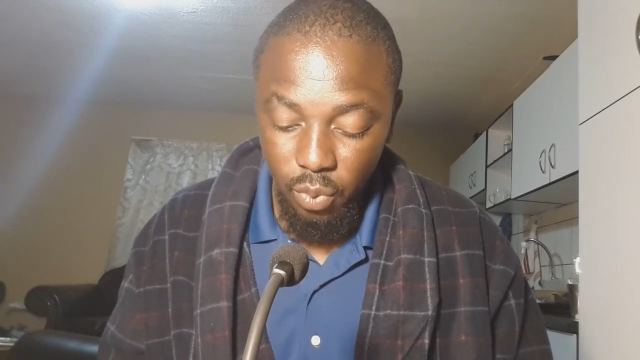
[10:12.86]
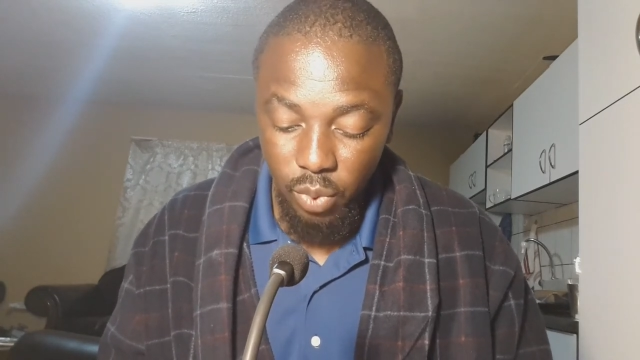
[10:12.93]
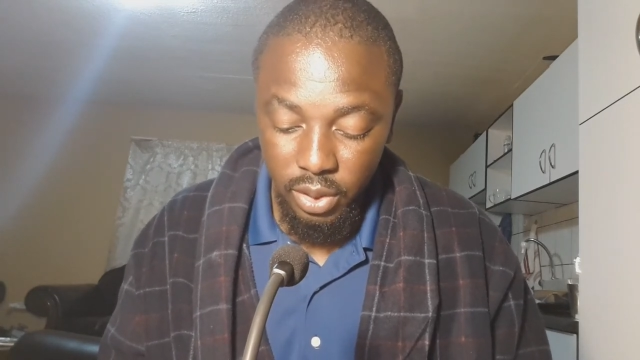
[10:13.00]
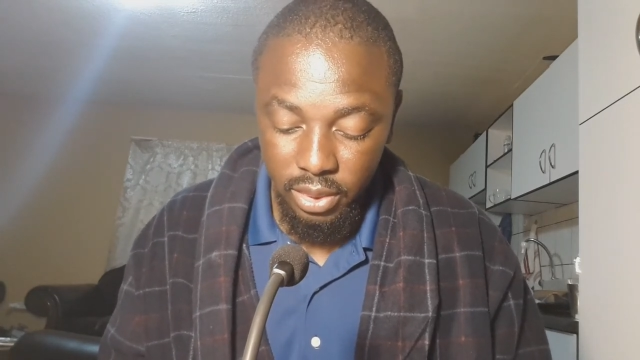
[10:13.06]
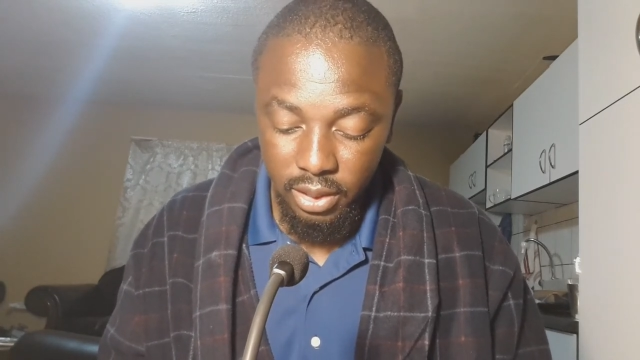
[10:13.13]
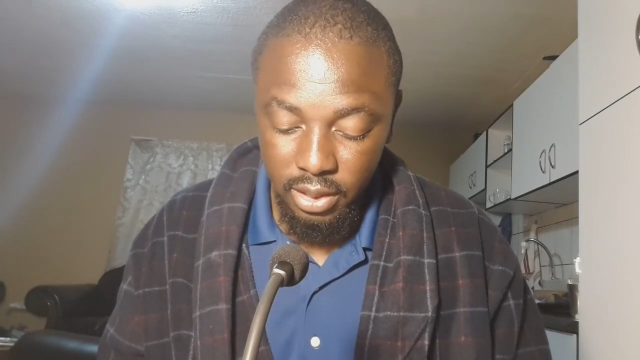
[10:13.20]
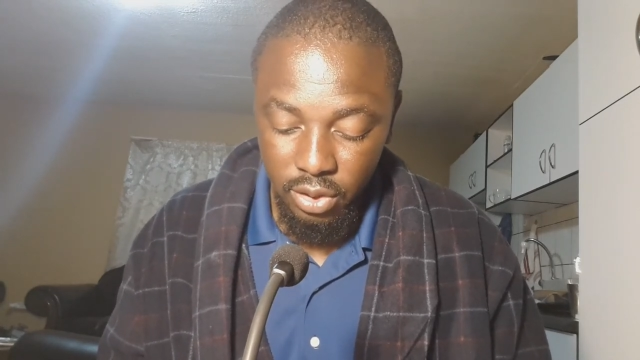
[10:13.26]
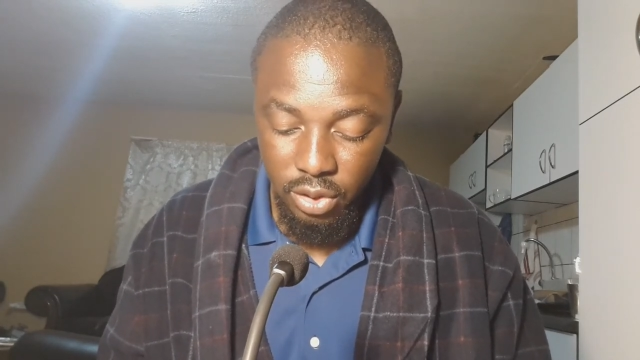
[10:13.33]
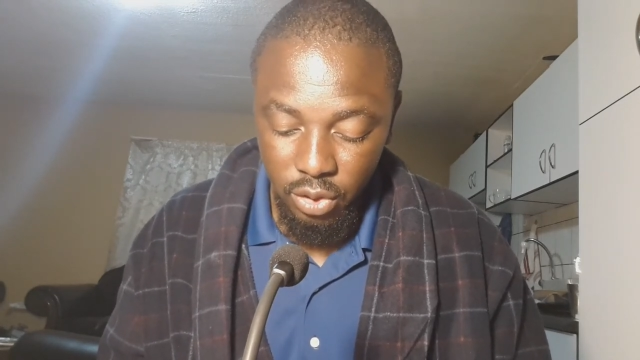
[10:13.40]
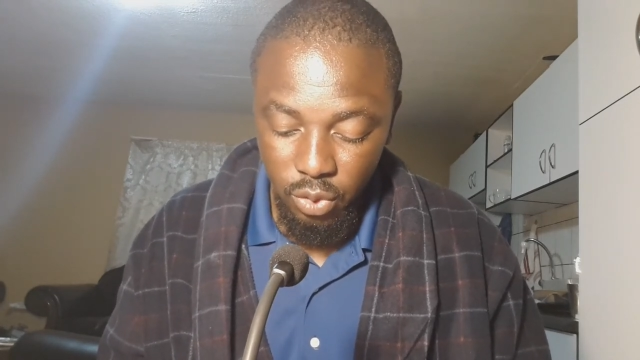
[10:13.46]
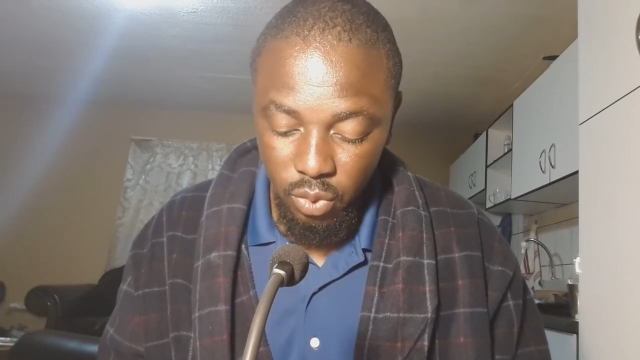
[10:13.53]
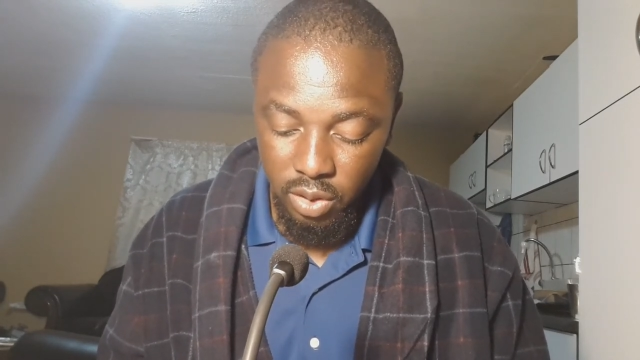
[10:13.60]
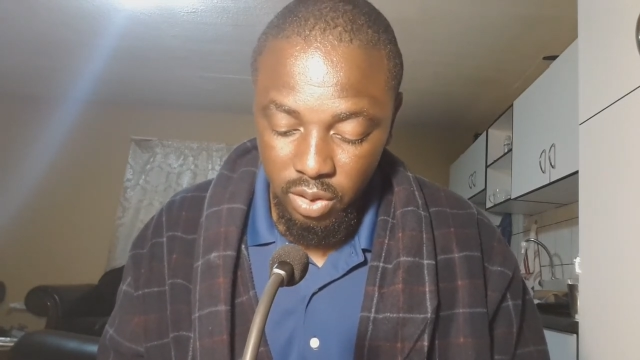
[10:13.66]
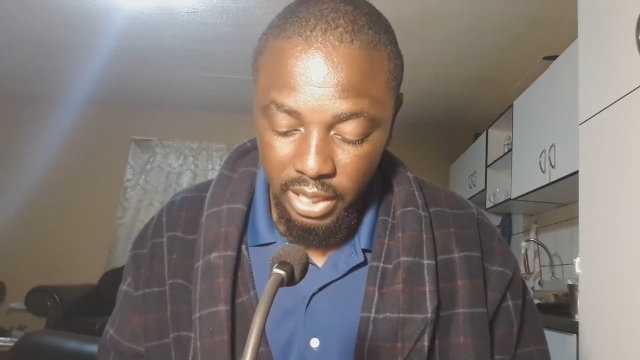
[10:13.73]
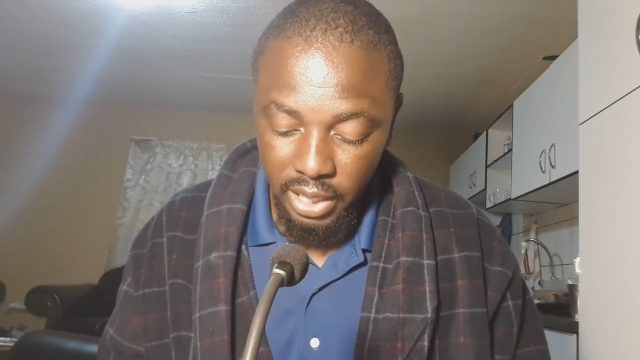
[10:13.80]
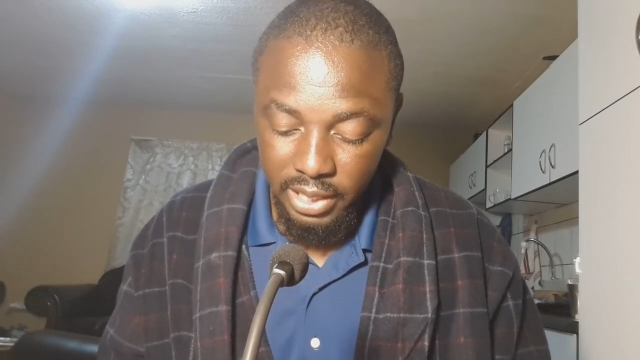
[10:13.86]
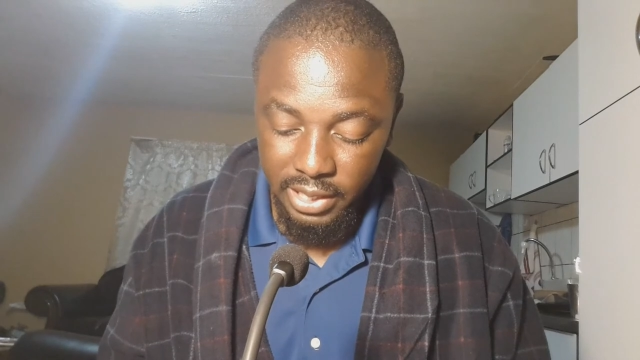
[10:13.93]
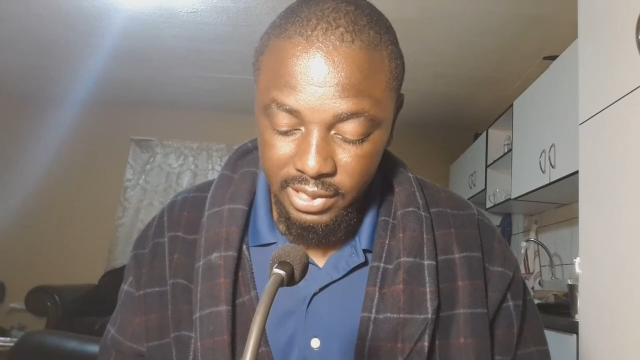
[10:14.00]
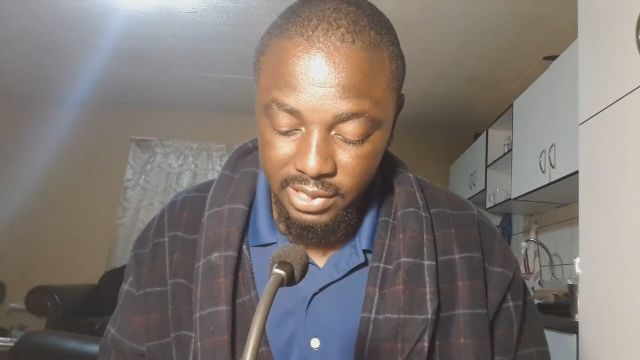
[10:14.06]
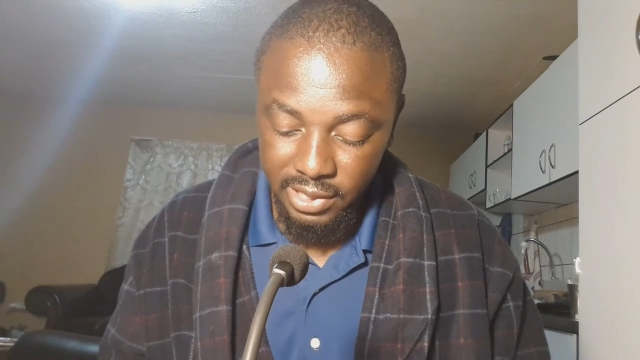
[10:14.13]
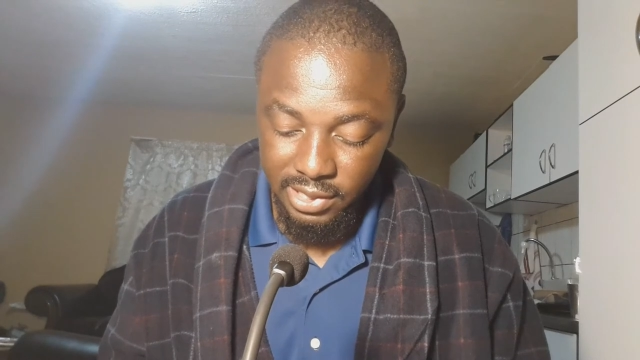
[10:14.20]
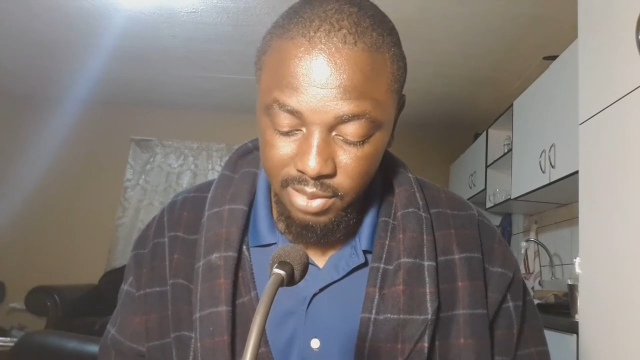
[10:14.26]
With a new
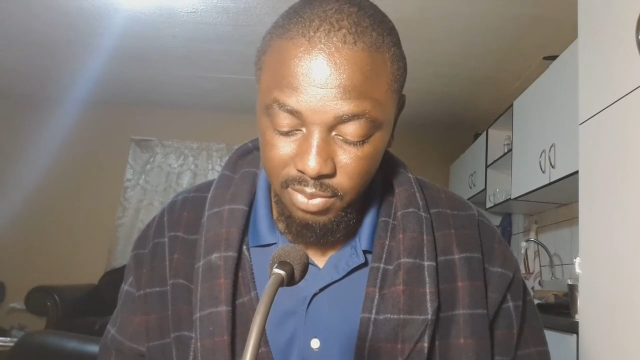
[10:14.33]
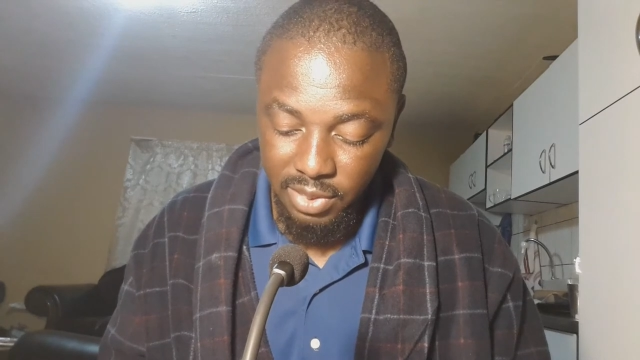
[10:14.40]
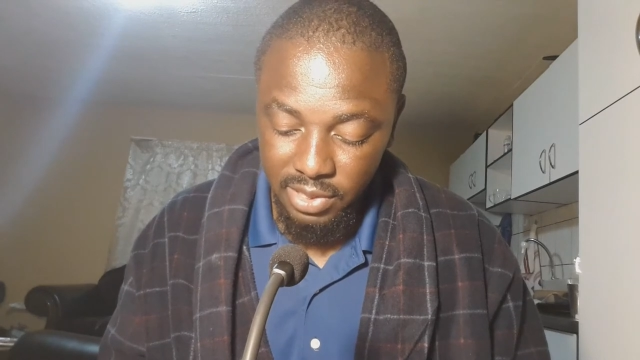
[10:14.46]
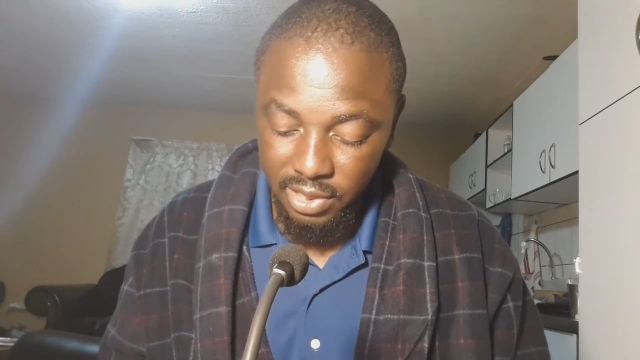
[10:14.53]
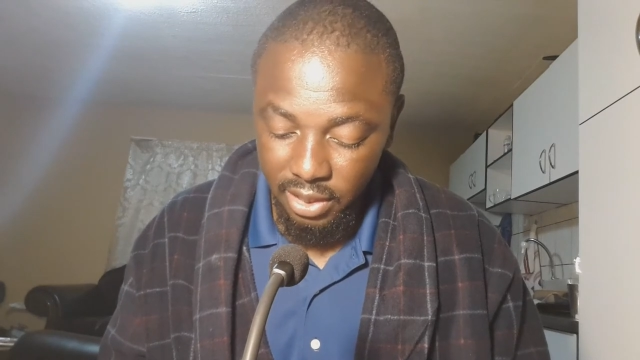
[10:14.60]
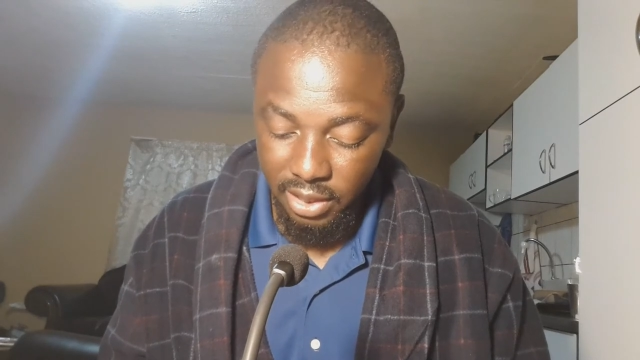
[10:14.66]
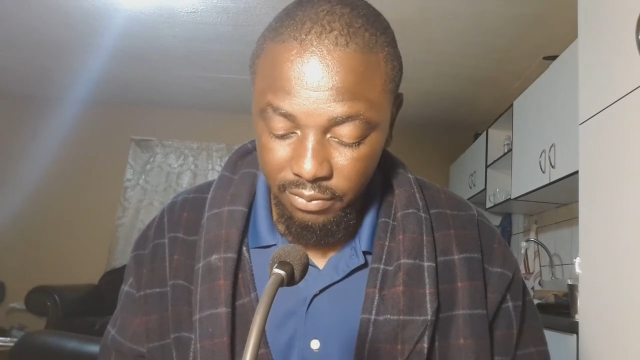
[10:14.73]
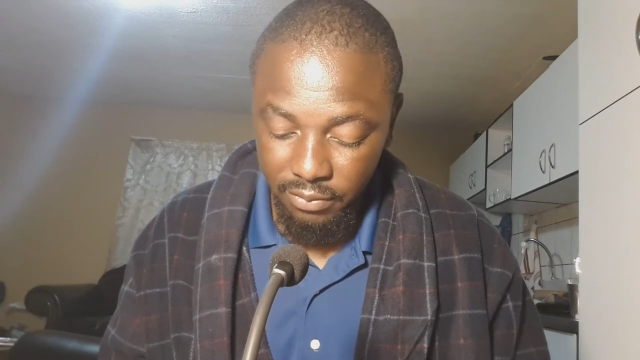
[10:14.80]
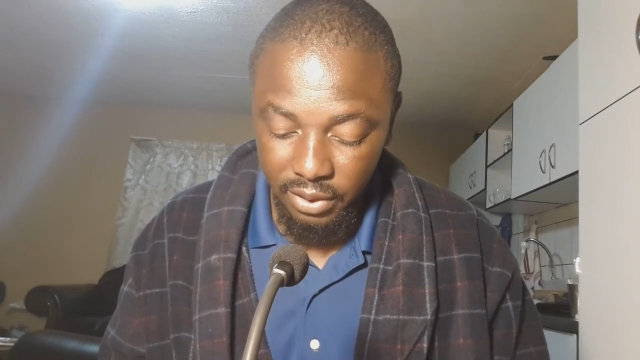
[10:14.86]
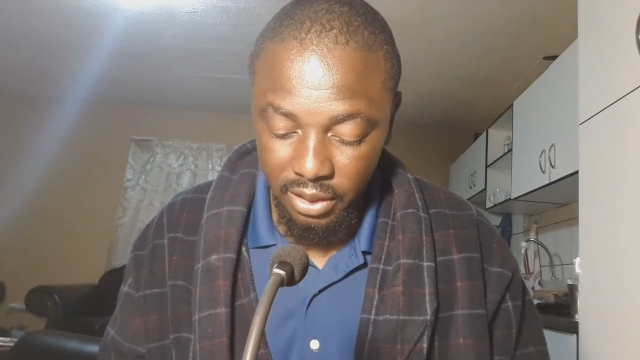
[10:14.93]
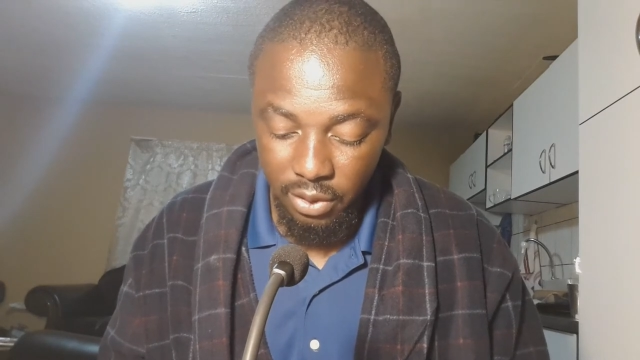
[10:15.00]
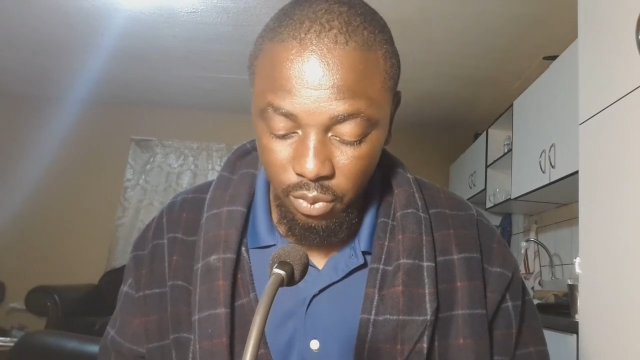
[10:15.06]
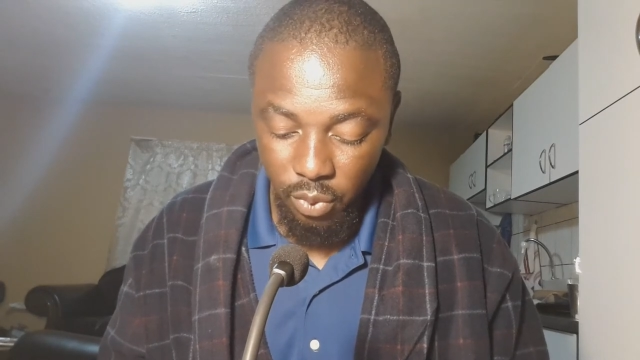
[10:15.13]
grading system in South Africa